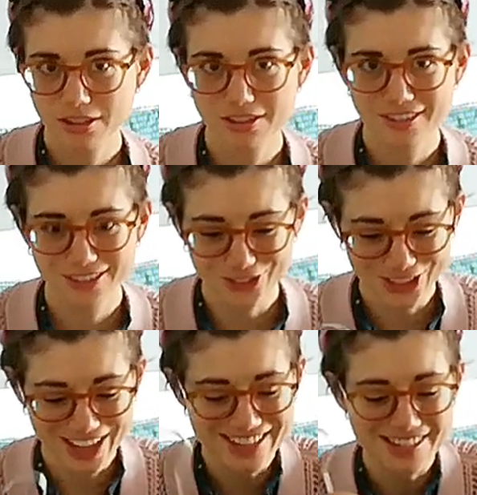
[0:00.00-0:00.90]
not
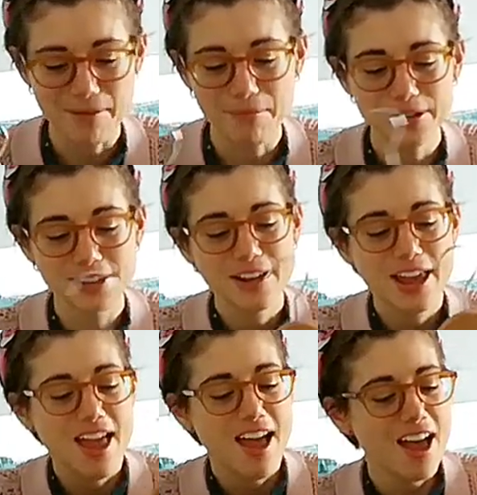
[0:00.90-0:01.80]
like summer.
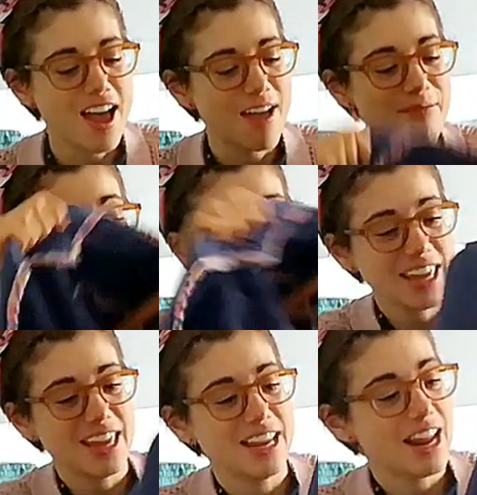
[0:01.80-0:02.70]

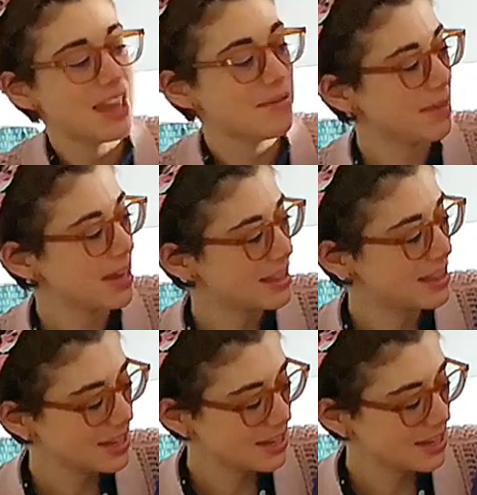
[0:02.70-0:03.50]
Then I made this